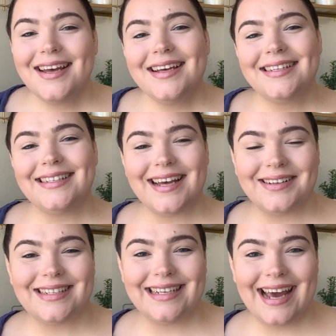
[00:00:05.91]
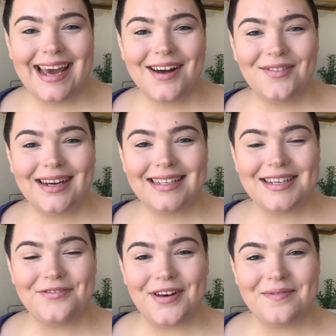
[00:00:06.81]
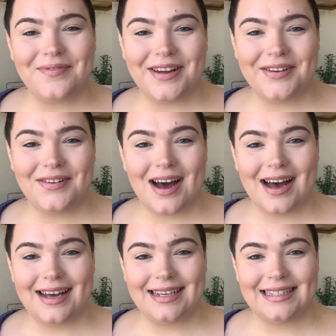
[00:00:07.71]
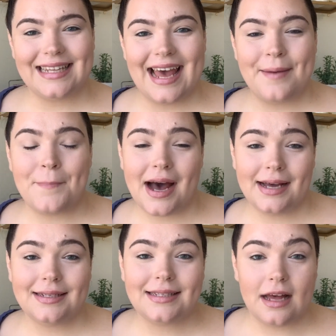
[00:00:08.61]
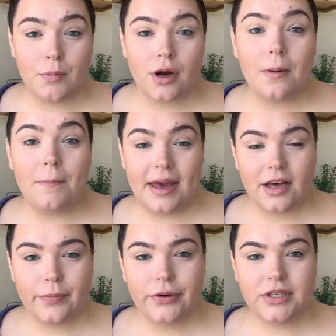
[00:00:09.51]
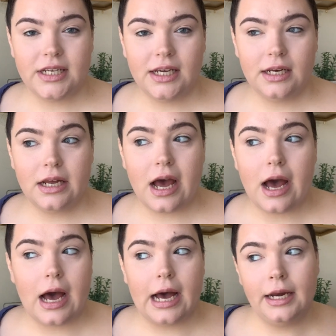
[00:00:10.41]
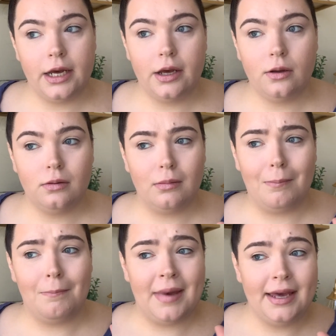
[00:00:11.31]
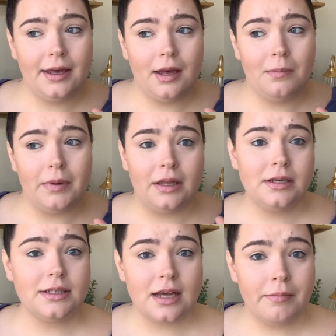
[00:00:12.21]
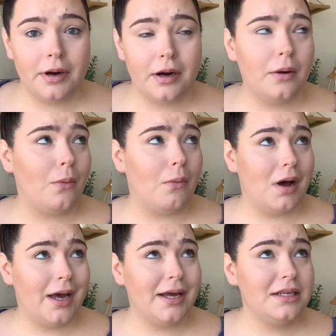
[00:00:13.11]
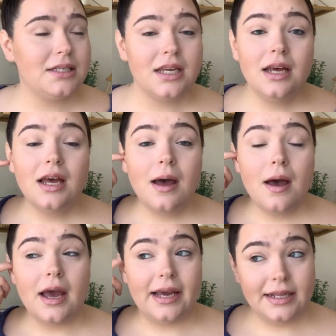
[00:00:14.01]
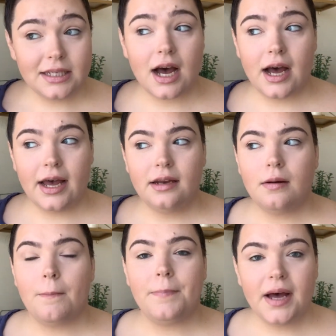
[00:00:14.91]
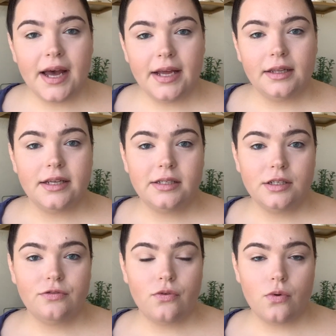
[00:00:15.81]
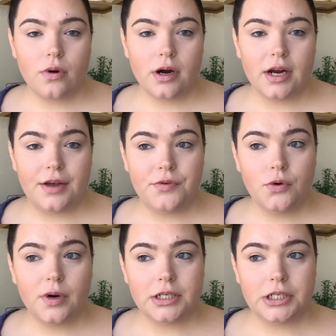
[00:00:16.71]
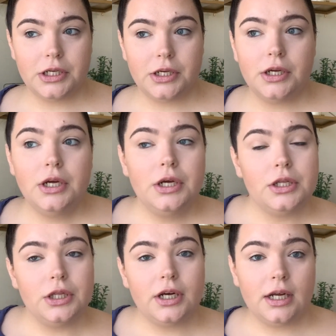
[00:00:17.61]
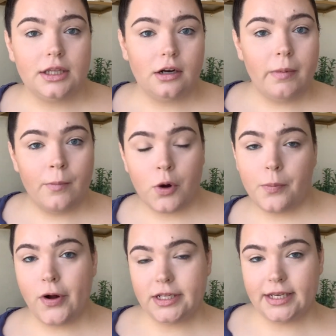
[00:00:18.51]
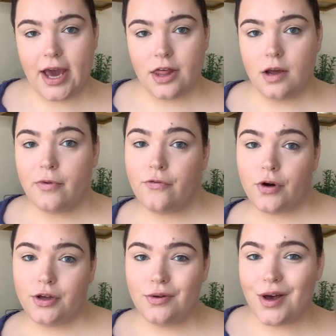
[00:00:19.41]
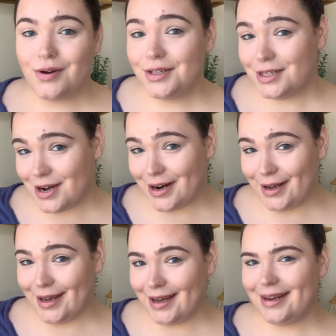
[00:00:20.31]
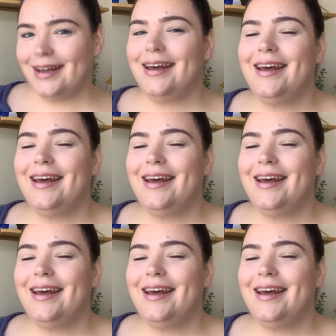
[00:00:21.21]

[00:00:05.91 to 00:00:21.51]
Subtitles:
So today I wanted to film for you guys my summer makeup routine. I know, makeup in the summer, what? It's hot, but this is for if you want to look a little bit more put together before you go to Target.